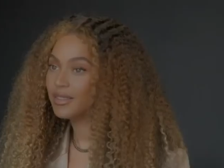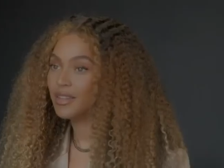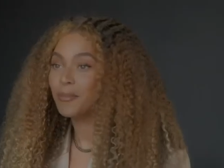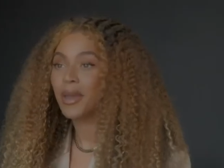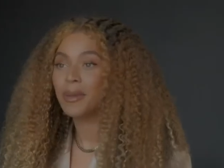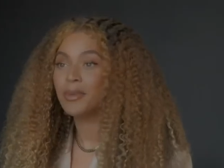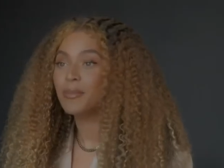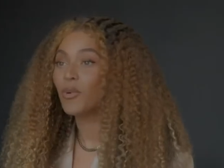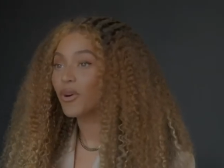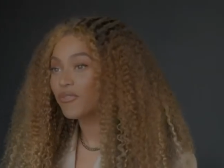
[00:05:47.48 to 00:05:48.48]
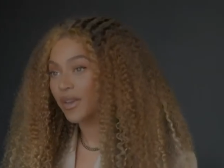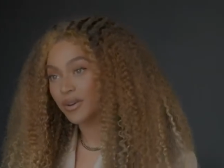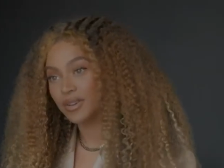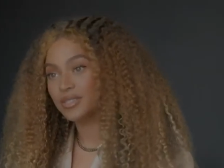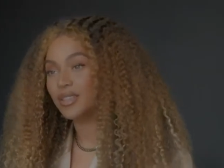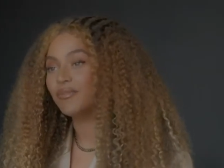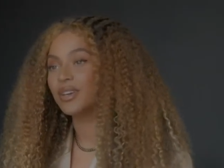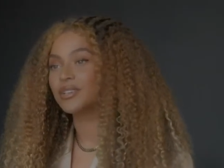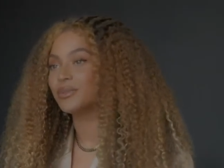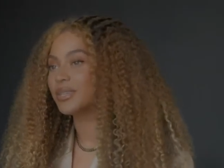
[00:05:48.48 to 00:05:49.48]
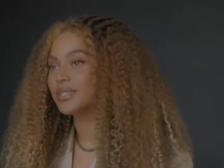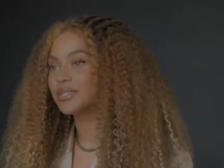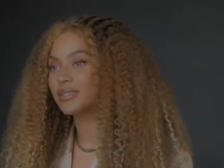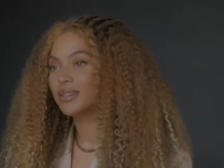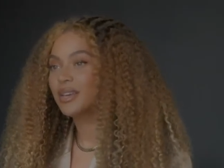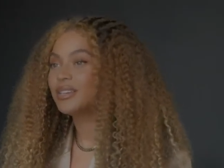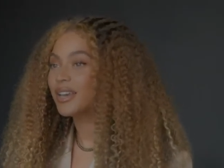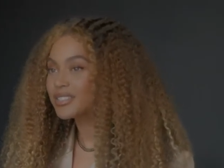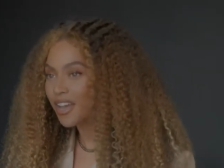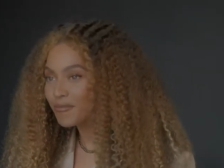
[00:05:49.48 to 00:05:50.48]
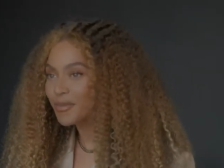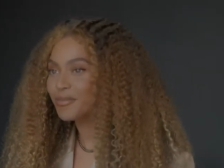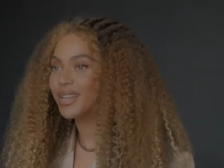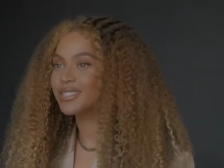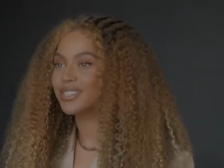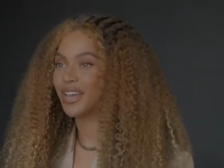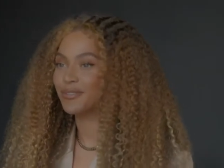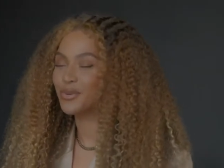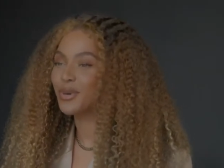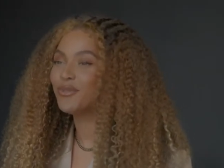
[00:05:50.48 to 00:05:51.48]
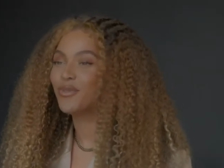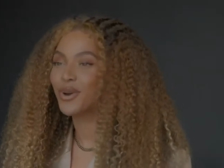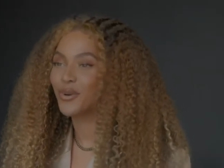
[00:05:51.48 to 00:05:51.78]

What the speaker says: There may be more failures than victories. Yes, I've been blessed to have 24